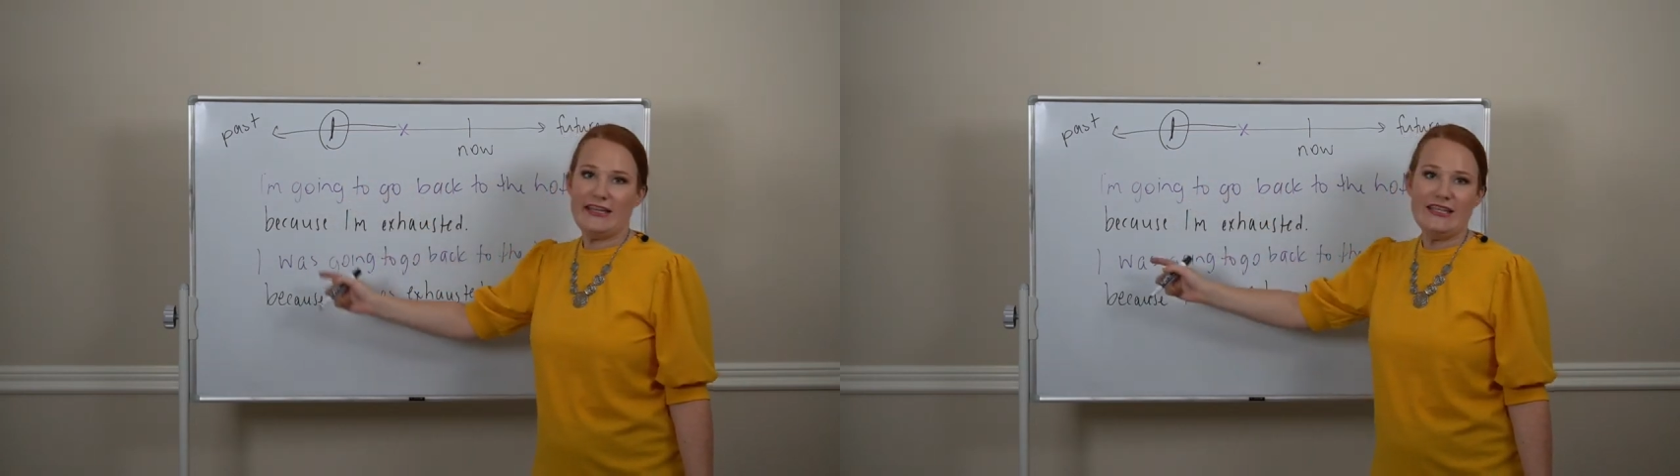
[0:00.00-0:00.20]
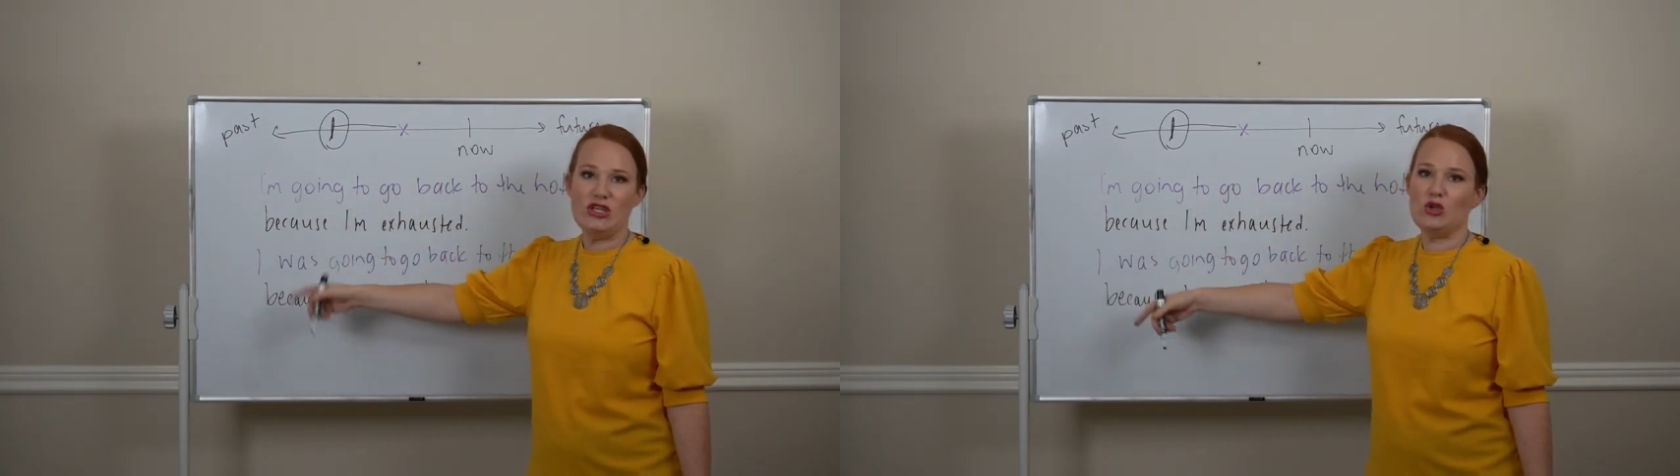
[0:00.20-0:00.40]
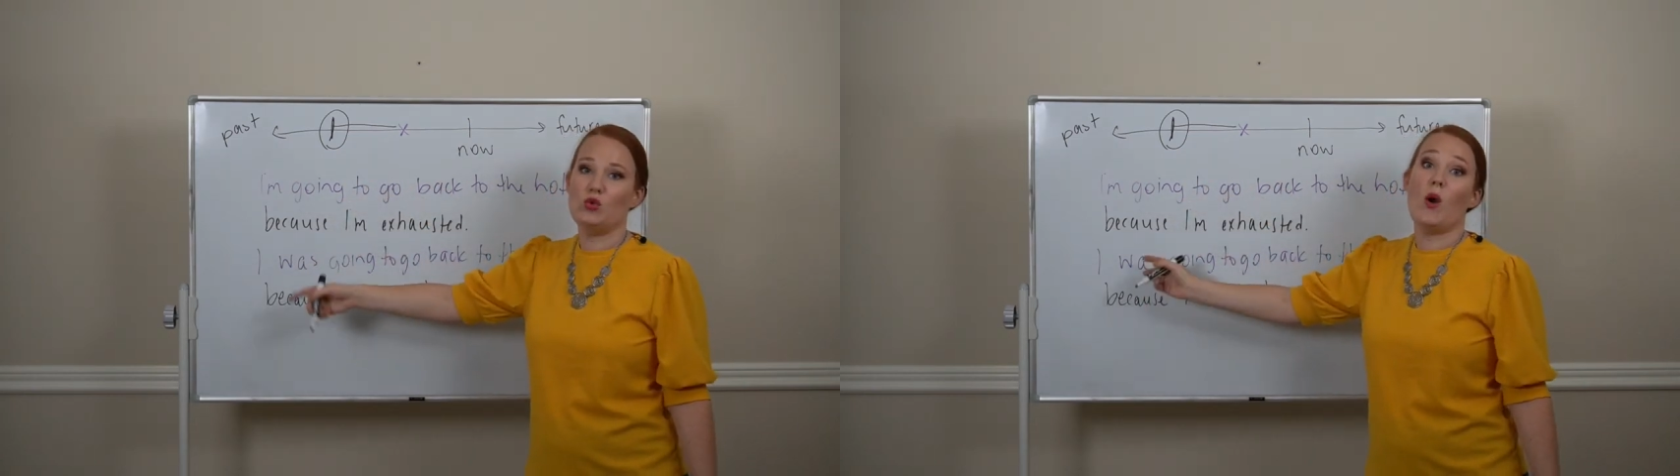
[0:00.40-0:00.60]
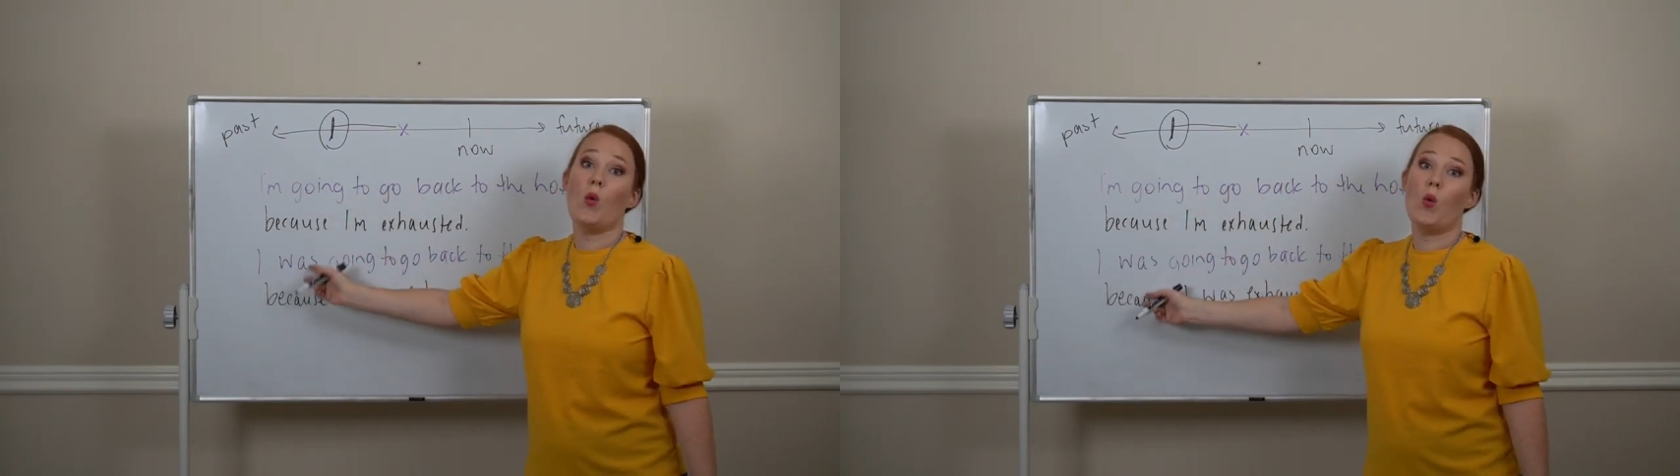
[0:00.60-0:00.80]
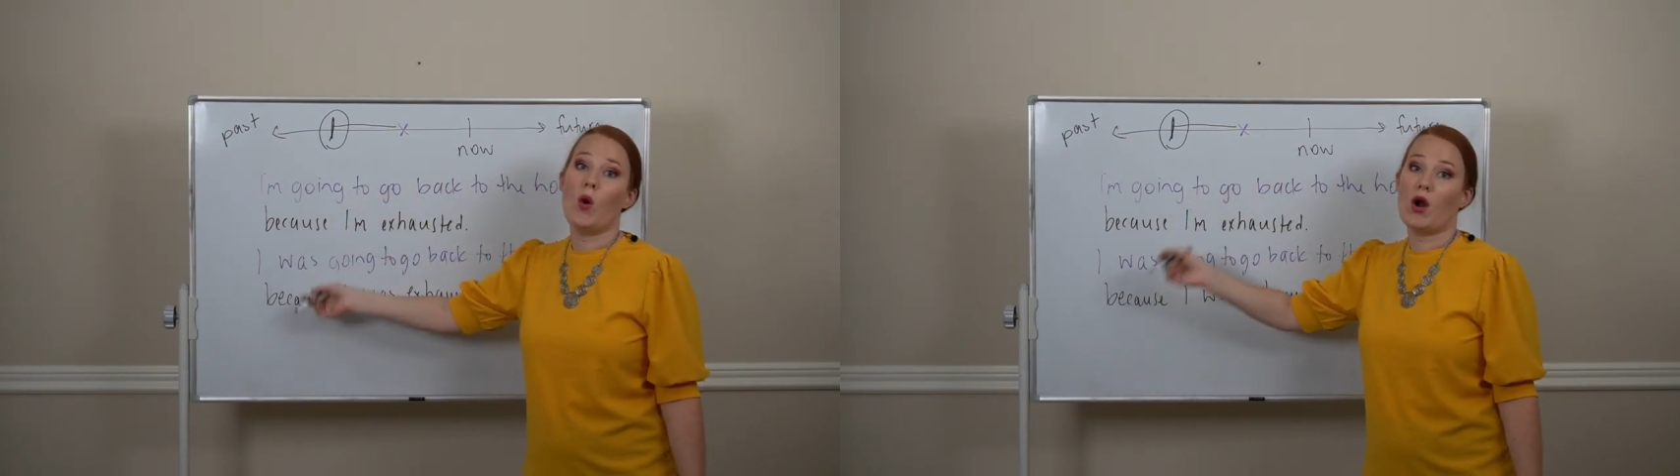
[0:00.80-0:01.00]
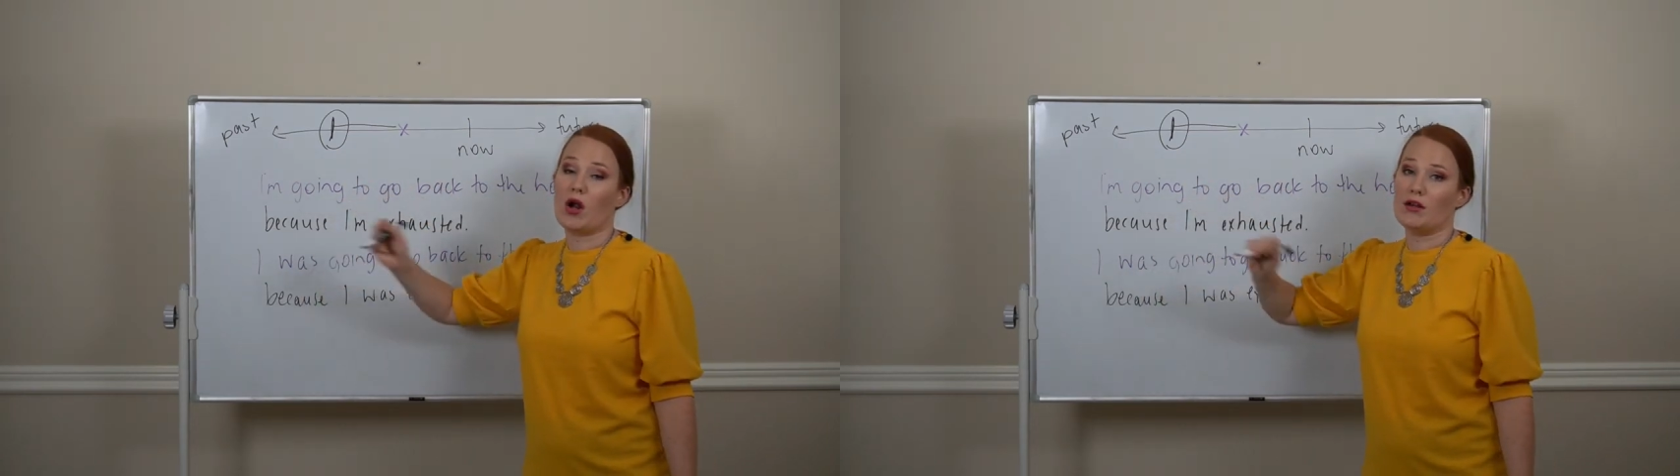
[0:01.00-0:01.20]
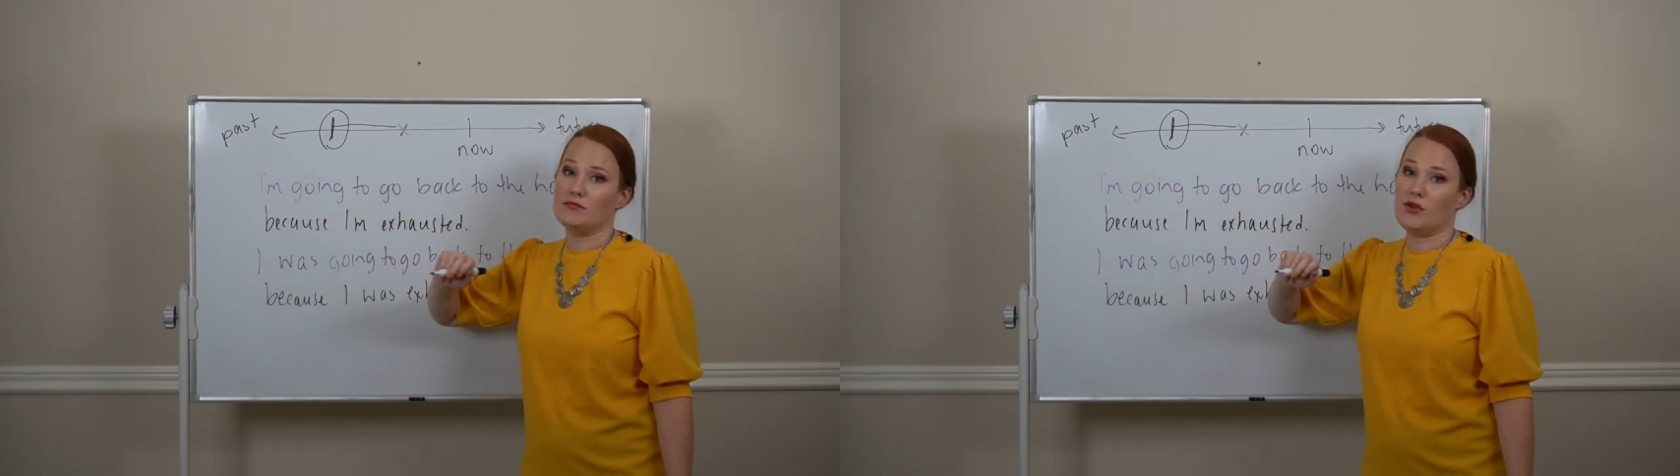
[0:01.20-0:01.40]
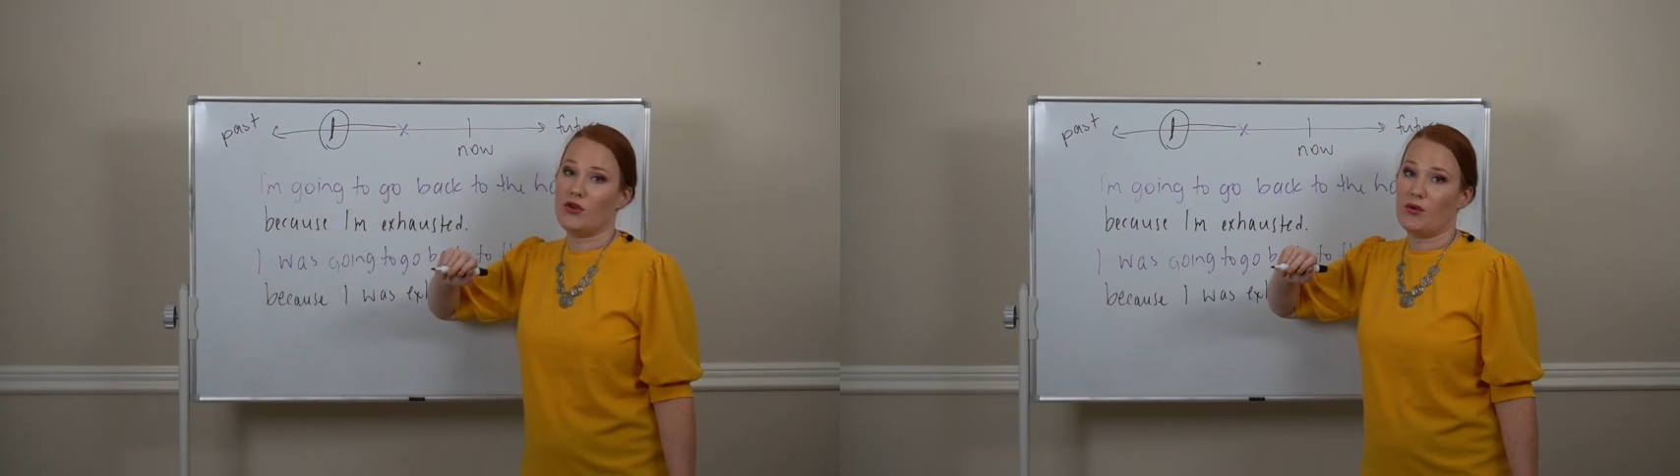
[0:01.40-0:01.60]
you were
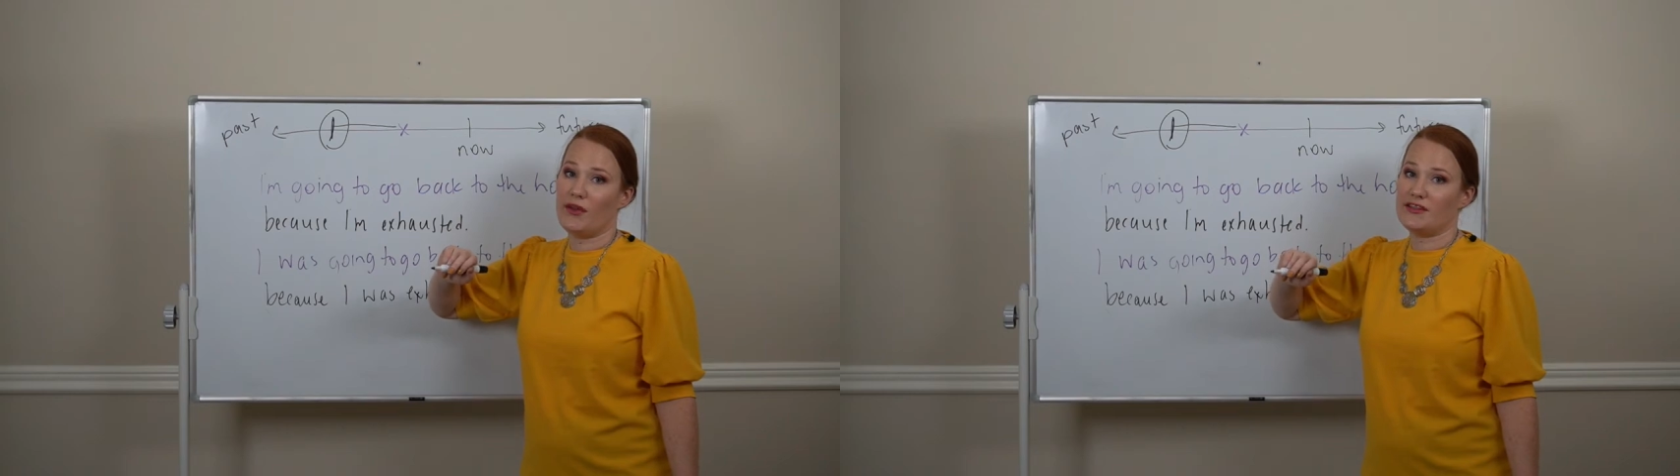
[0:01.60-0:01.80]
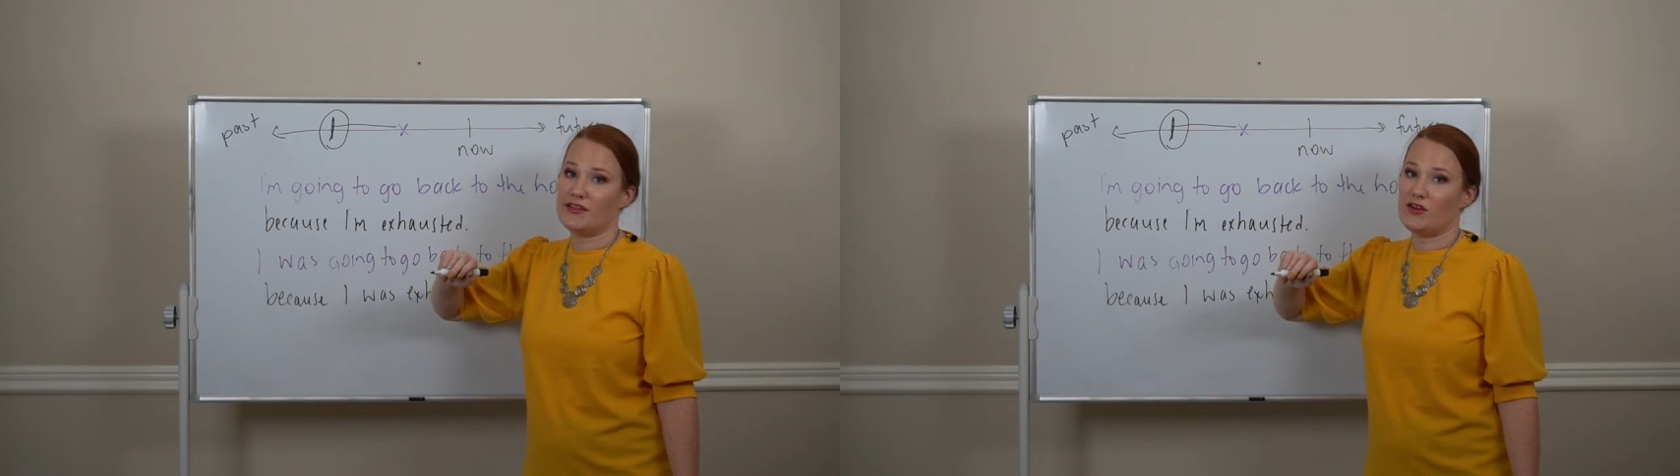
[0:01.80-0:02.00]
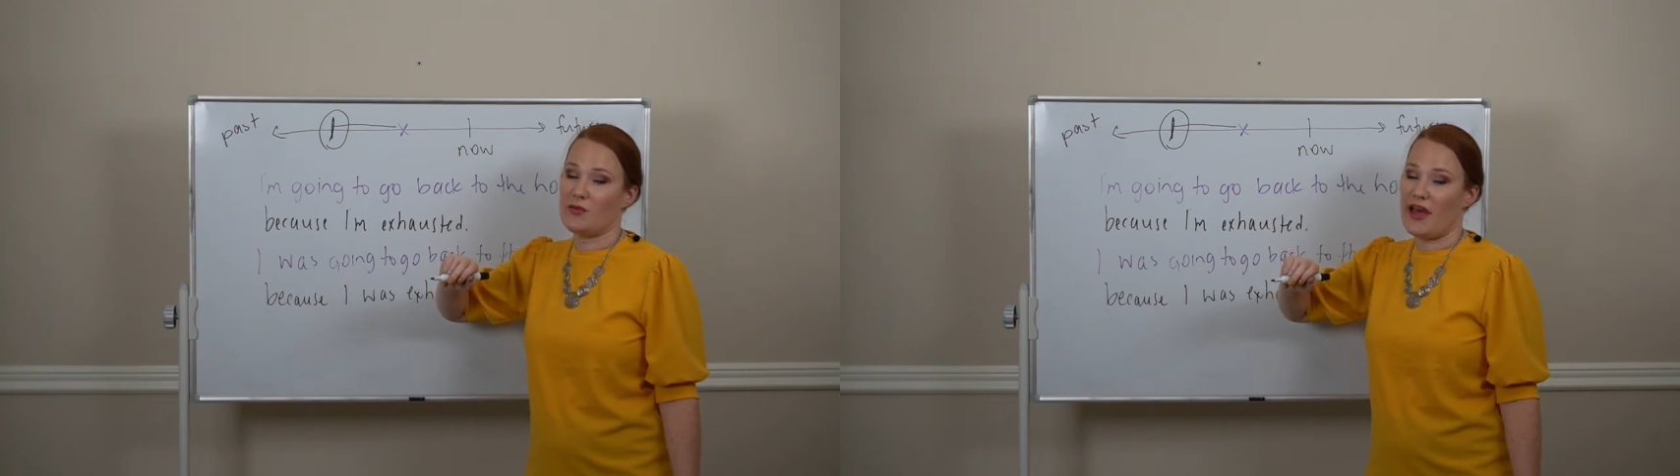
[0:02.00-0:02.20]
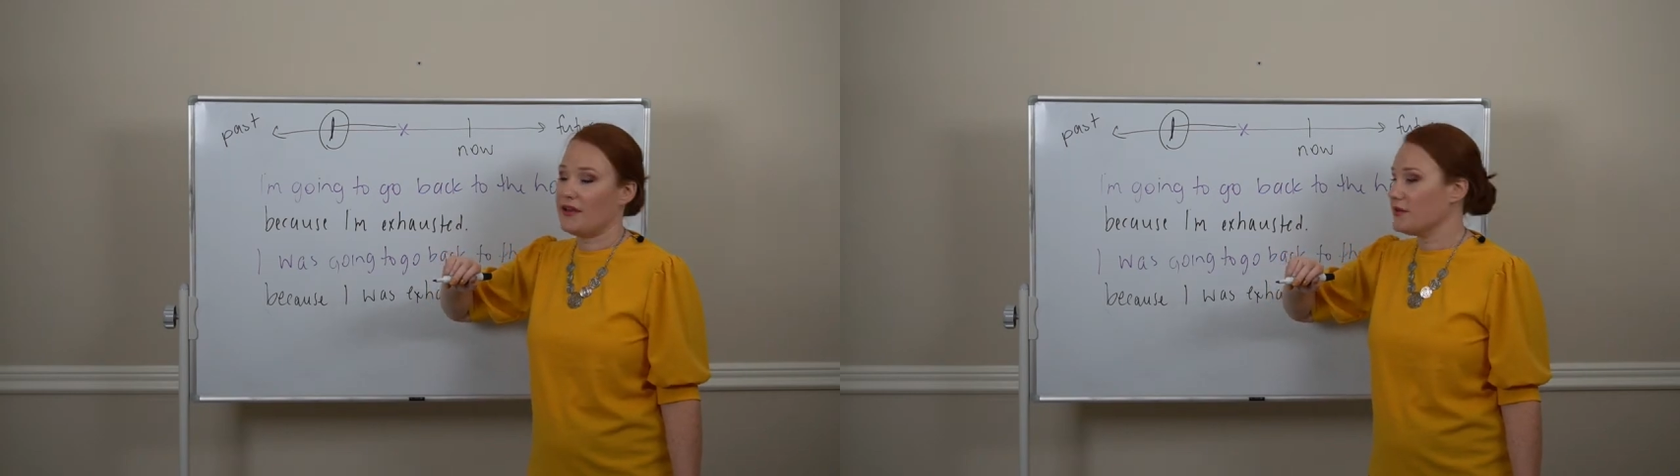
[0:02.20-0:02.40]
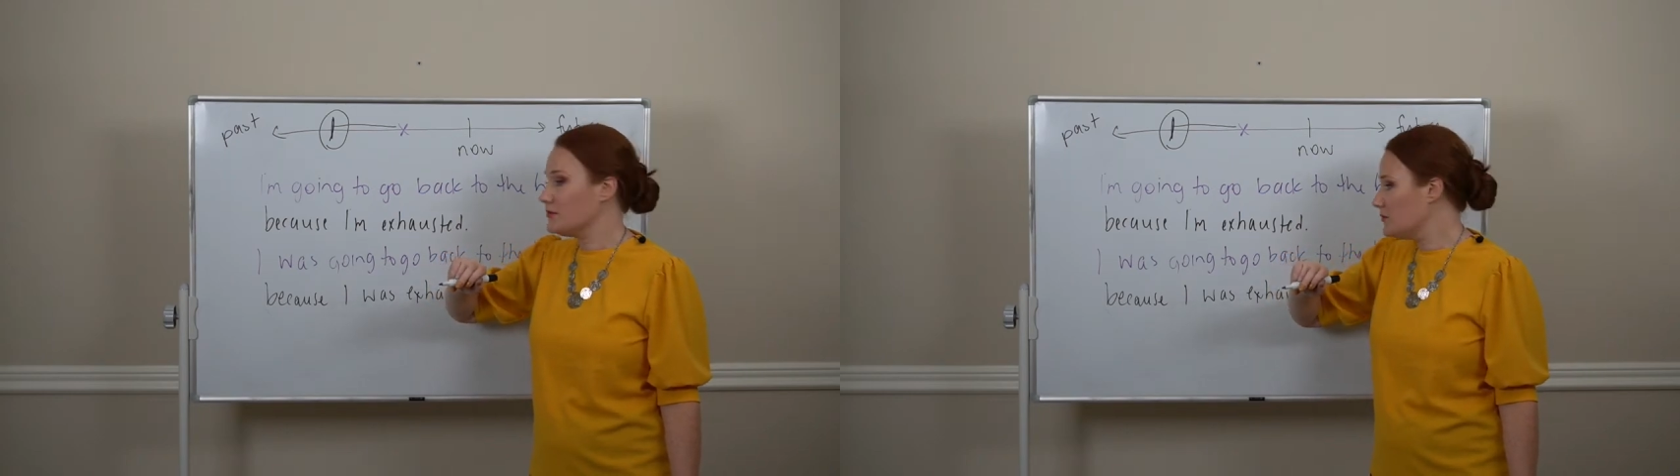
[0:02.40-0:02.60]
going to go back.